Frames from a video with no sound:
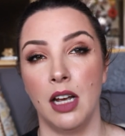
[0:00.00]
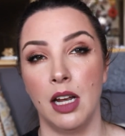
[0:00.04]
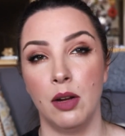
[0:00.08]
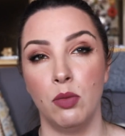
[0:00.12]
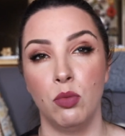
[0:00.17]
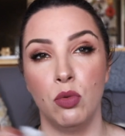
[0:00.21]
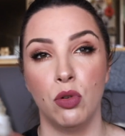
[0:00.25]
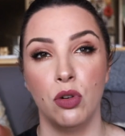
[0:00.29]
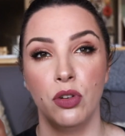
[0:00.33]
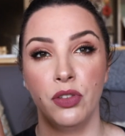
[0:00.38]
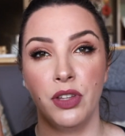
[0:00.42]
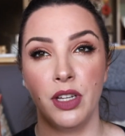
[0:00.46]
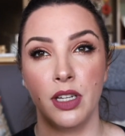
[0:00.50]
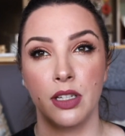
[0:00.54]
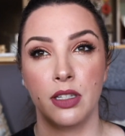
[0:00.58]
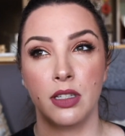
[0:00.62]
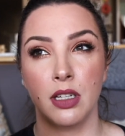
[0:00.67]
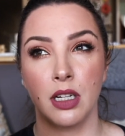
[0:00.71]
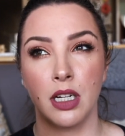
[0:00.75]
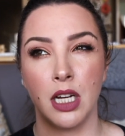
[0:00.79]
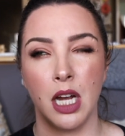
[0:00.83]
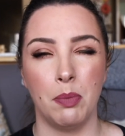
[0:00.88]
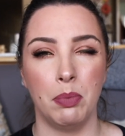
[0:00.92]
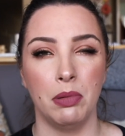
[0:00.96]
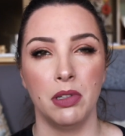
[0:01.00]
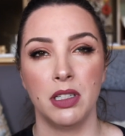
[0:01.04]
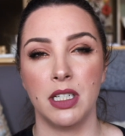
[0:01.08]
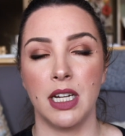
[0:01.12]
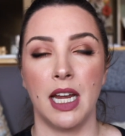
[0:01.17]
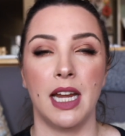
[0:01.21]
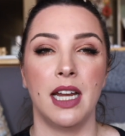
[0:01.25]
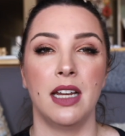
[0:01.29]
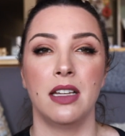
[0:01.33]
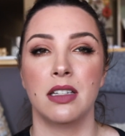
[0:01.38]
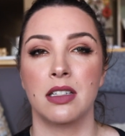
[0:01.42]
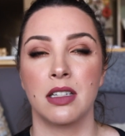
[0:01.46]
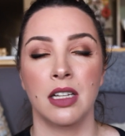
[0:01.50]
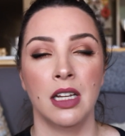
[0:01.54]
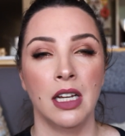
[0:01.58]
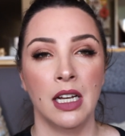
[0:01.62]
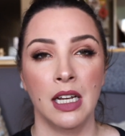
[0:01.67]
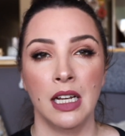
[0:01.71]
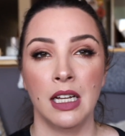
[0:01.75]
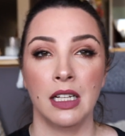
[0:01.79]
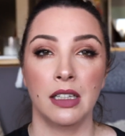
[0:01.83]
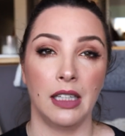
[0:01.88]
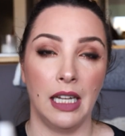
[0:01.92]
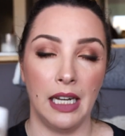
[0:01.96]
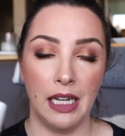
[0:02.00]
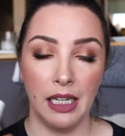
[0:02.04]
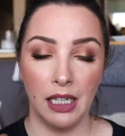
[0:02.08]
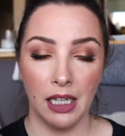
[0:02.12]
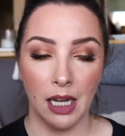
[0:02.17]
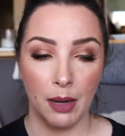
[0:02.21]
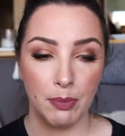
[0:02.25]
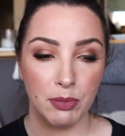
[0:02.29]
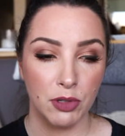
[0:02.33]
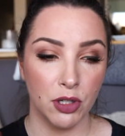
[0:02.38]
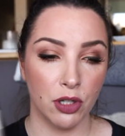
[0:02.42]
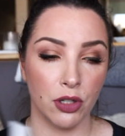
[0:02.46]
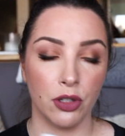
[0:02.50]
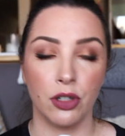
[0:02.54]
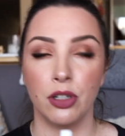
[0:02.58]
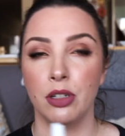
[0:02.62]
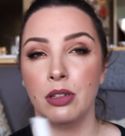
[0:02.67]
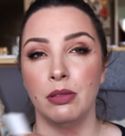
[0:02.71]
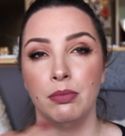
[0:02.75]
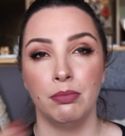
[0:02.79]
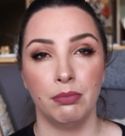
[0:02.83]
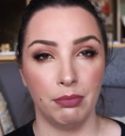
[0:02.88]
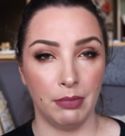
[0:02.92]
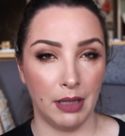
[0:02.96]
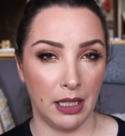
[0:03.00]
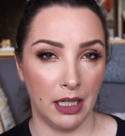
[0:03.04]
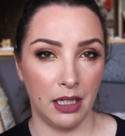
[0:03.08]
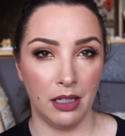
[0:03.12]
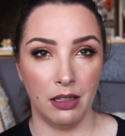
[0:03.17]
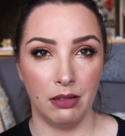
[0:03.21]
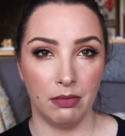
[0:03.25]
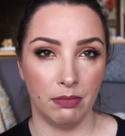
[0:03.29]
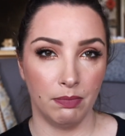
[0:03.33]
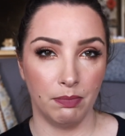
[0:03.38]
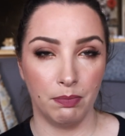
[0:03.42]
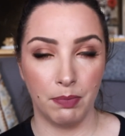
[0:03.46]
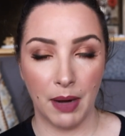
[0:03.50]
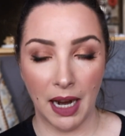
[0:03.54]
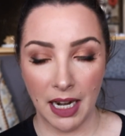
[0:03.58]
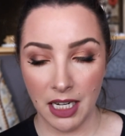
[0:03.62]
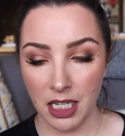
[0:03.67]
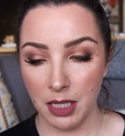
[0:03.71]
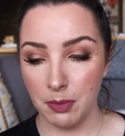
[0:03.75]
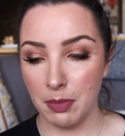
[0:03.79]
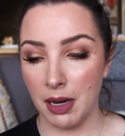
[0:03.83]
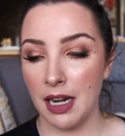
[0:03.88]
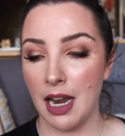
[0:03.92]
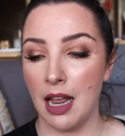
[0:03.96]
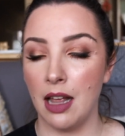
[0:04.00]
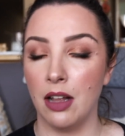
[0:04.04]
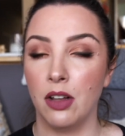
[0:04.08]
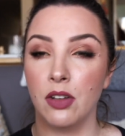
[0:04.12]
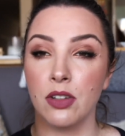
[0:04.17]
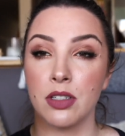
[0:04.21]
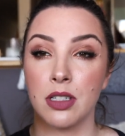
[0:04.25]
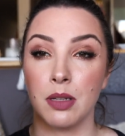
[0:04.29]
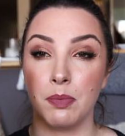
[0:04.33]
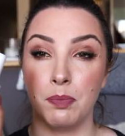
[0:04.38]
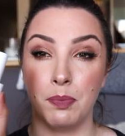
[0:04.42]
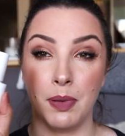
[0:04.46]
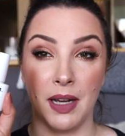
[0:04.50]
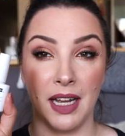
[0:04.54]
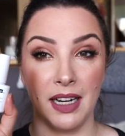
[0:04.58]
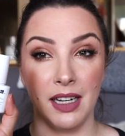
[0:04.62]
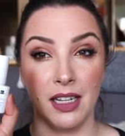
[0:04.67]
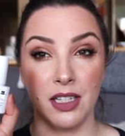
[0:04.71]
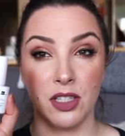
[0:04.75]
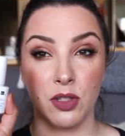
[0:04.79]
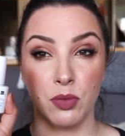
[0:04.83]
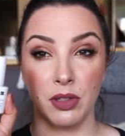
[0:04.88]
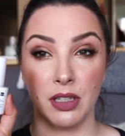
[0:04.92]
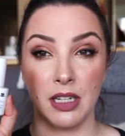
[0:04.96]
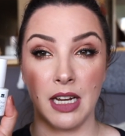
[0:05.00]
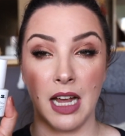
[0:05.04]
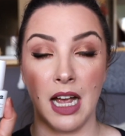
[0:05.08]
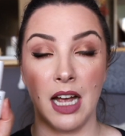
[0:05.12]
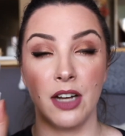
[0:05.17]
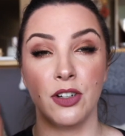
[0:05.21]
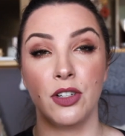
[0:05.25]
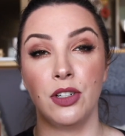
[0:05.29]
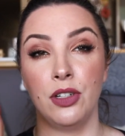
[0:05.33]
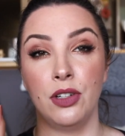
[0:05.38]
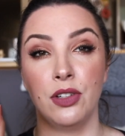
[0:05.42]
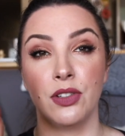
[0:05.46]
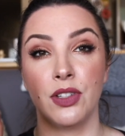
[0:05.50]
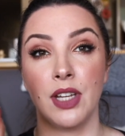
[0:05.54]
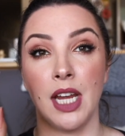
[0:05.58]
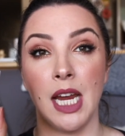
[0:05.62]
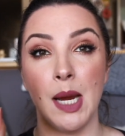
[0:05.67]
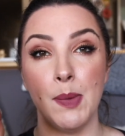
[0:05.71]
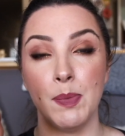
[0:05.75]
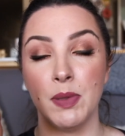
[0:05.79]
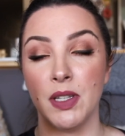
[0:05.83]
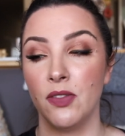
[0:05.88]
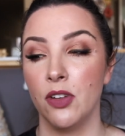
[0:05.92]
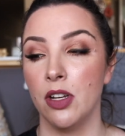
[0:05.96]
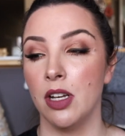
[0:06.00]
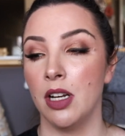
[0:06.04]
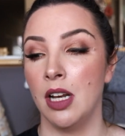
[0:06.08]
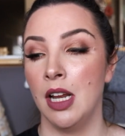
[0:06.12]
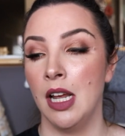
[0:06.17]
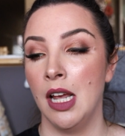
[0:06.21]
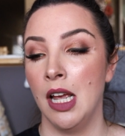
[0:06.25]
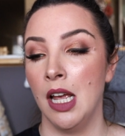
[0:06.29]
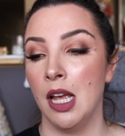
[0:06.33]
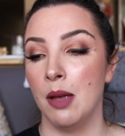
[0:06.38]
I wore this a couple of days leading up to me painting my nails, but it's really hard to use heaps of it.